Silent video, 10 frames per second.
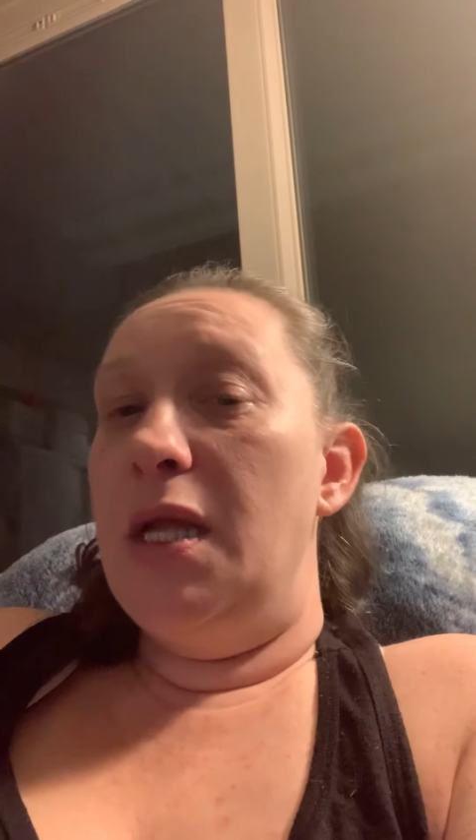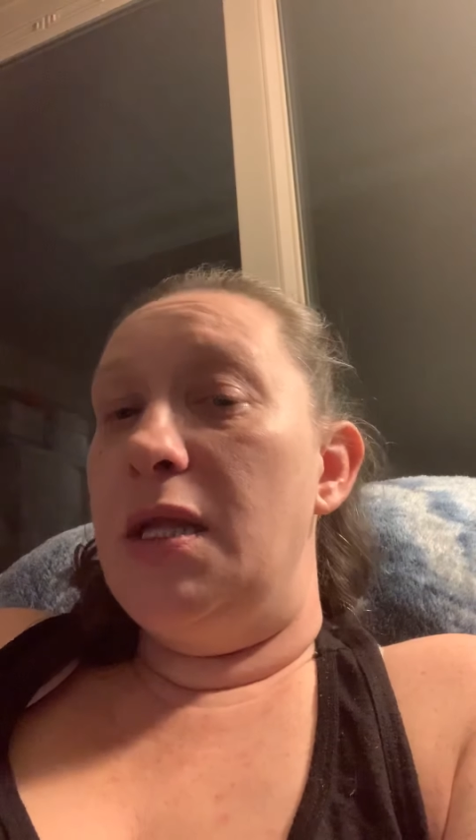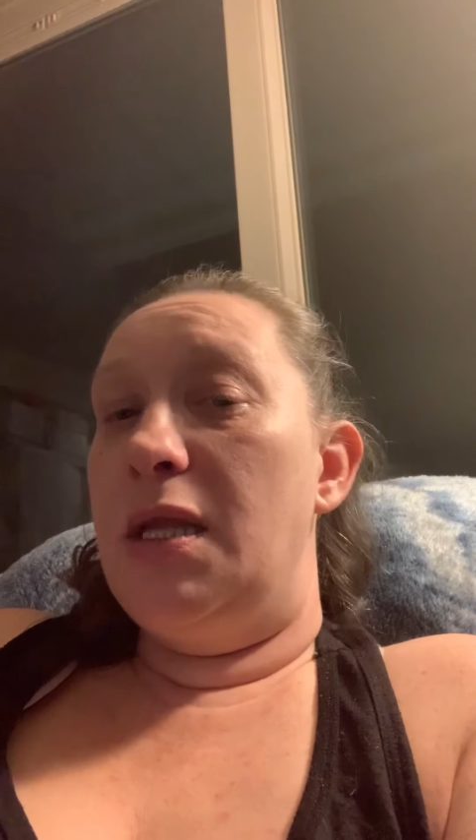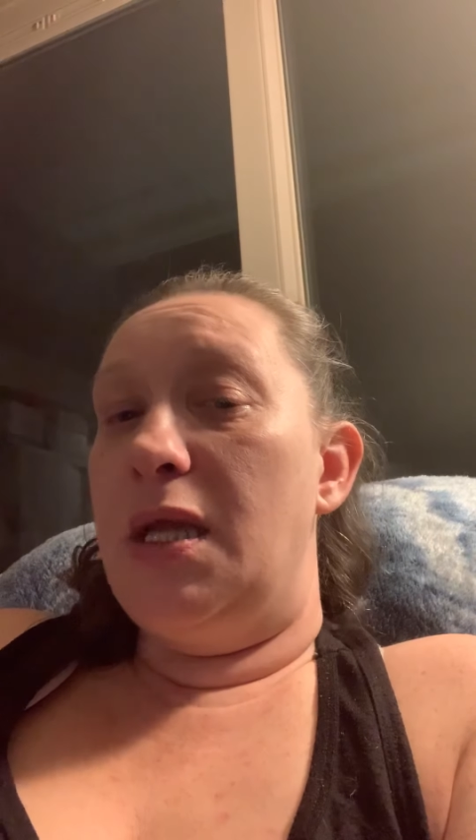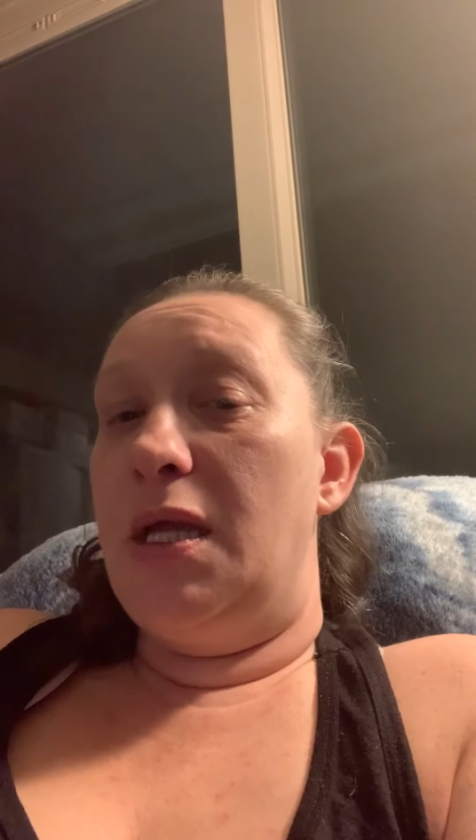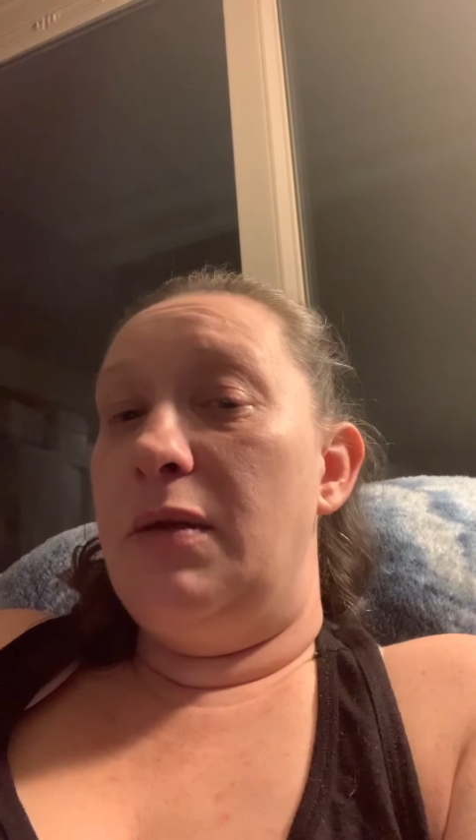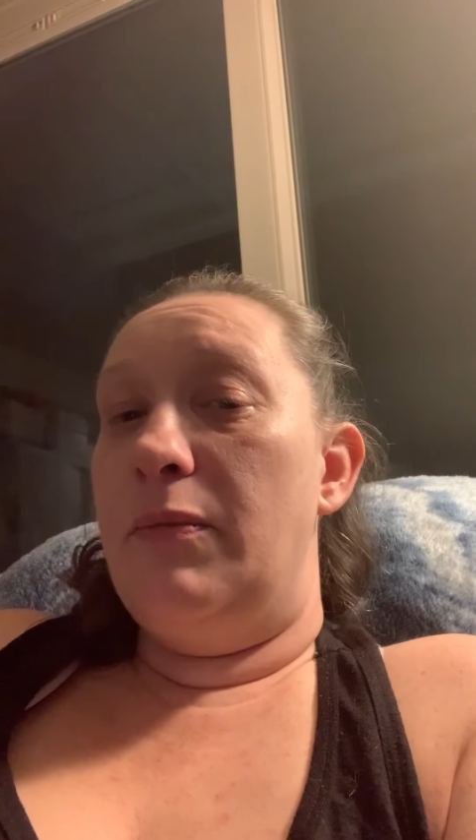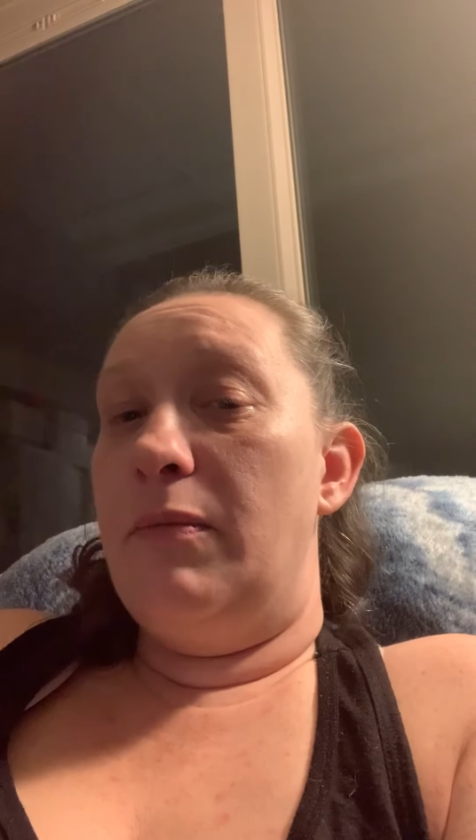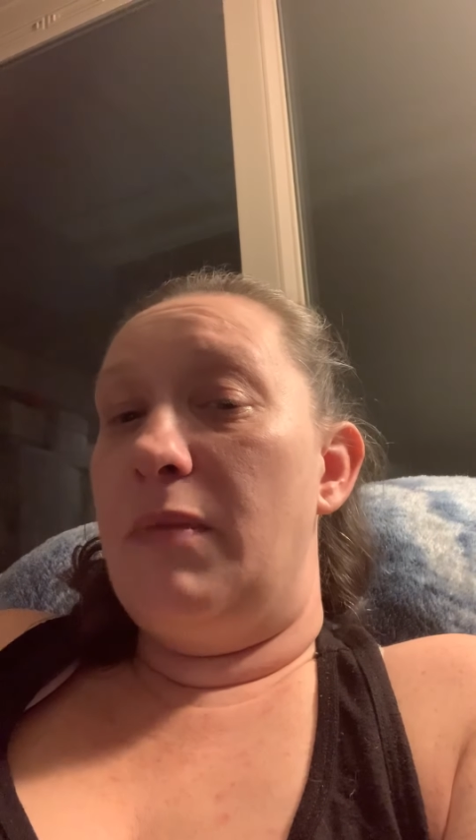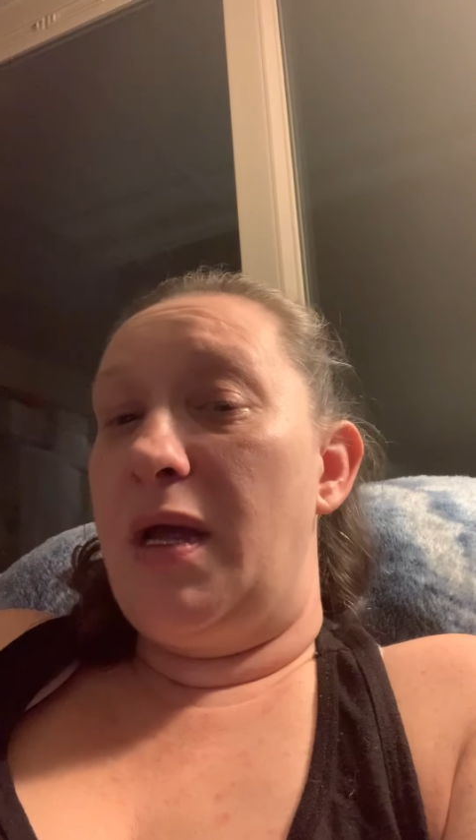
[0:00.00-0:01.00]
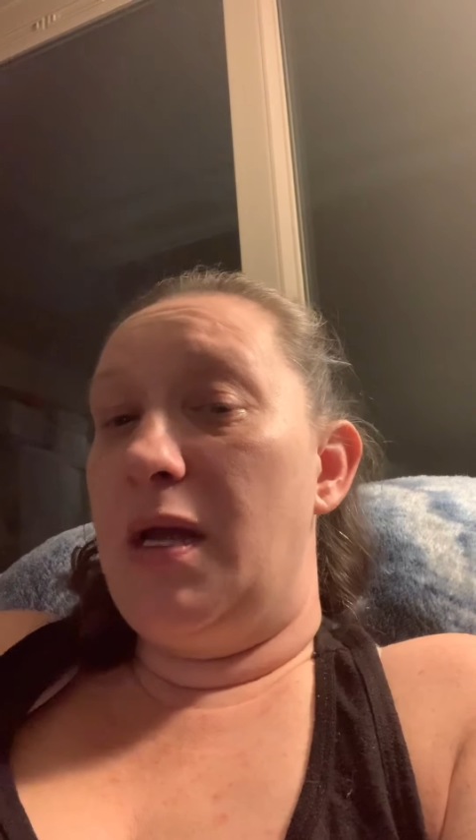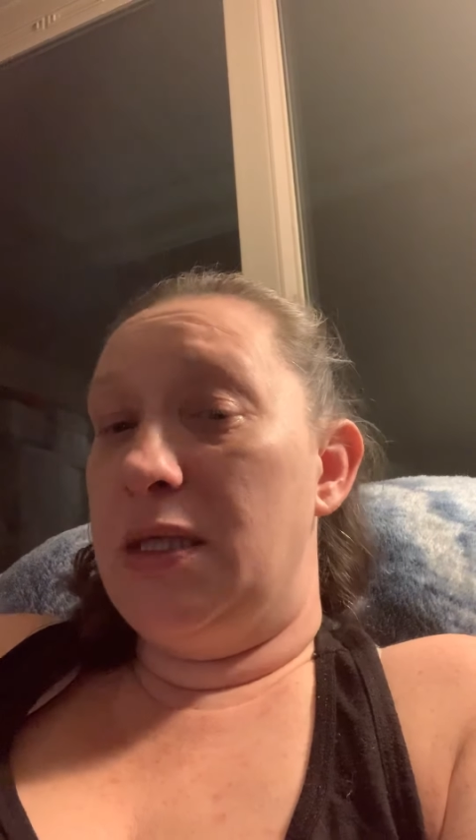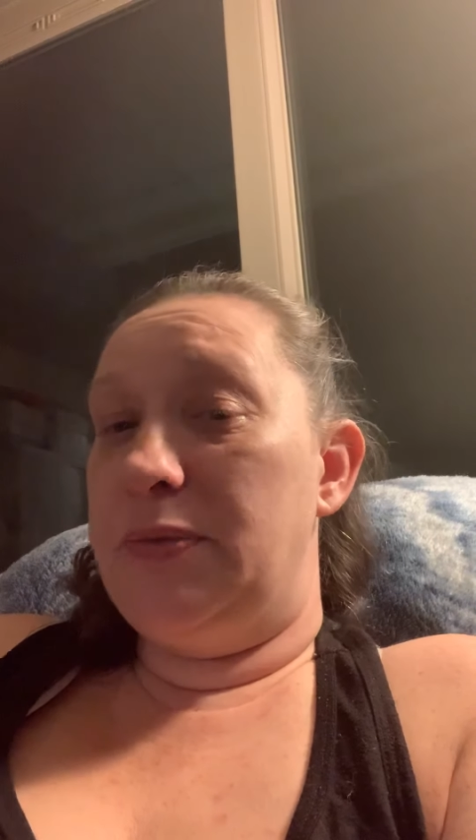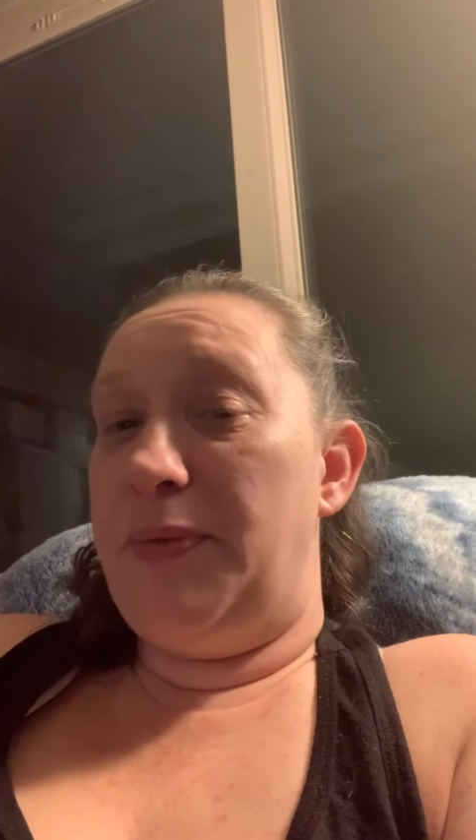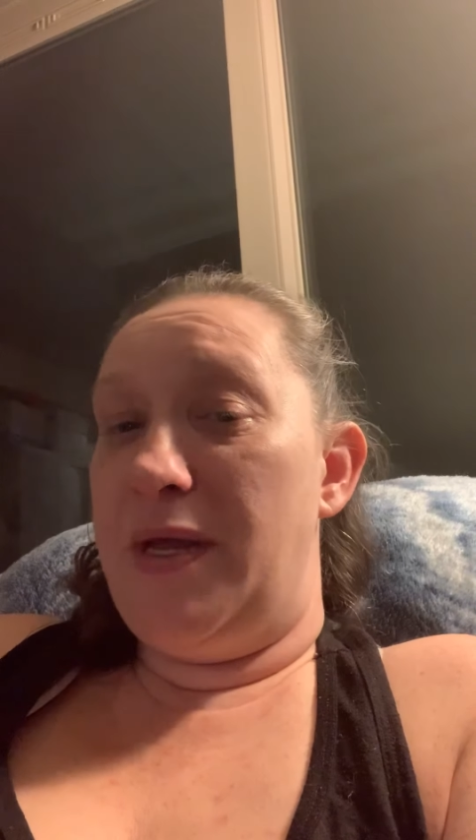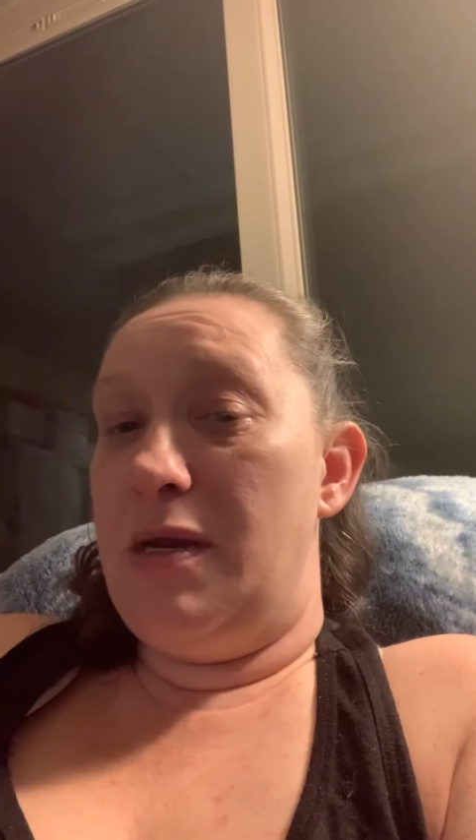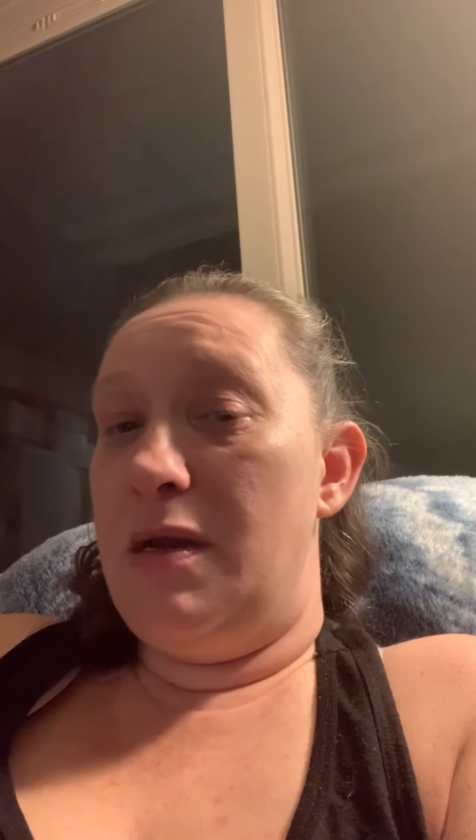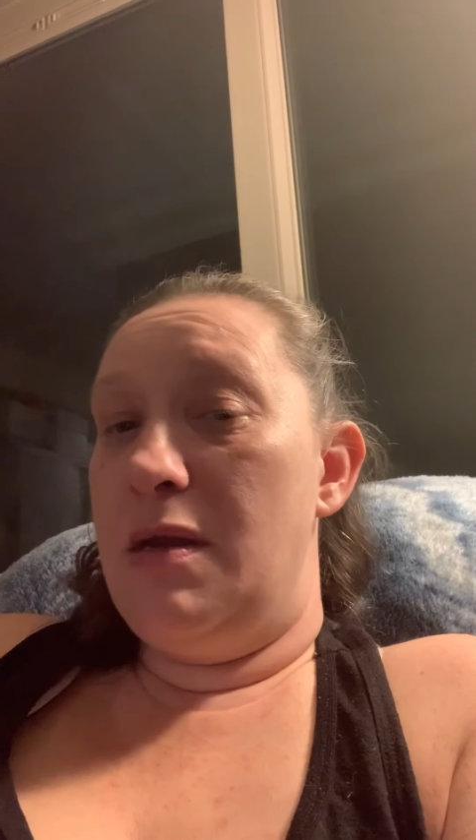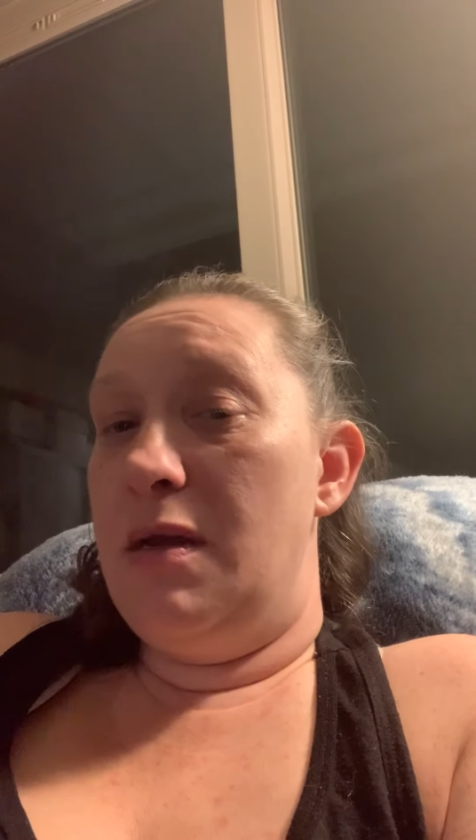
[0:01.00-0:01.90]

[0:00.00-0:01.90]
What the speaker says: then my husband